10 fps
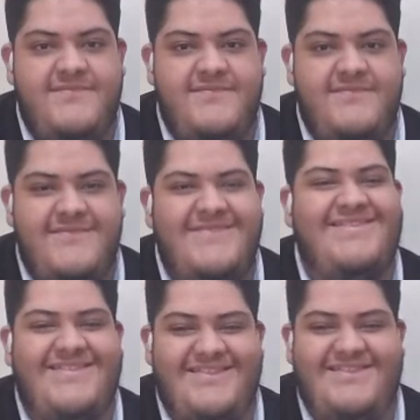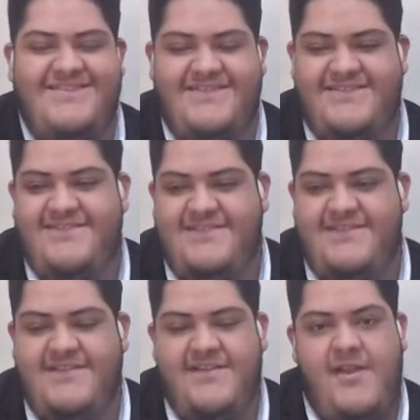
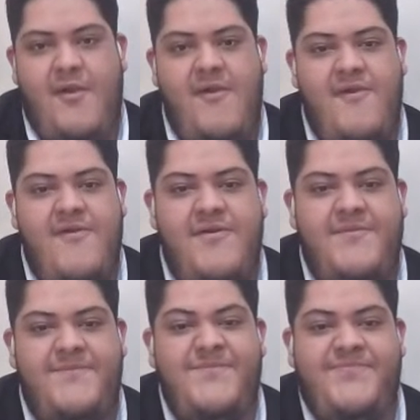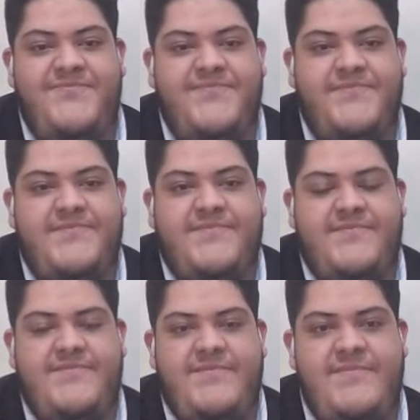
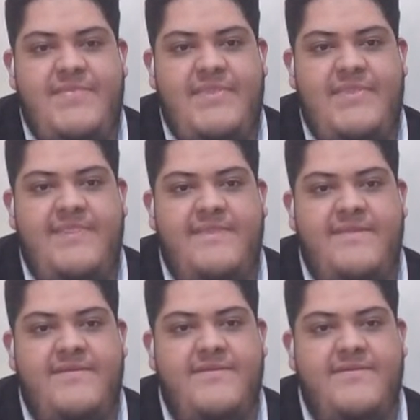(silent)